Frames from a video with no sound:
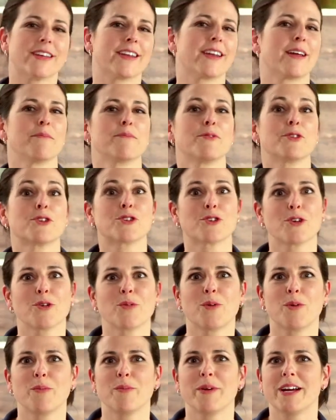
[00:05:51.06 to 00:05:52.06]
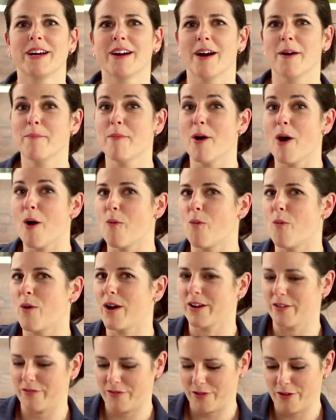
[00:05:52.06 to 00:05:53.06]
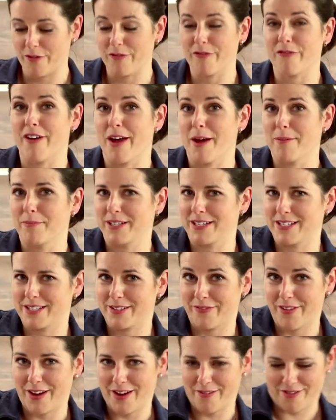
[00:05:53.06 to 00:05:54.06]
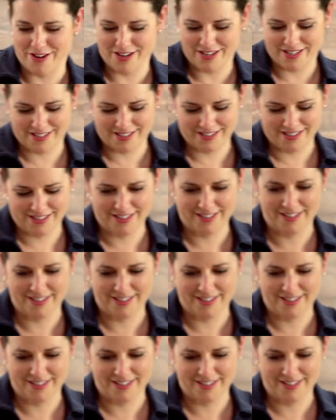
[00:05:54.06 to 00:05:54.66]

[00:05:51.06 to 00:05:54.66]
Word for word: that I'm sure will become one of your family's favorite.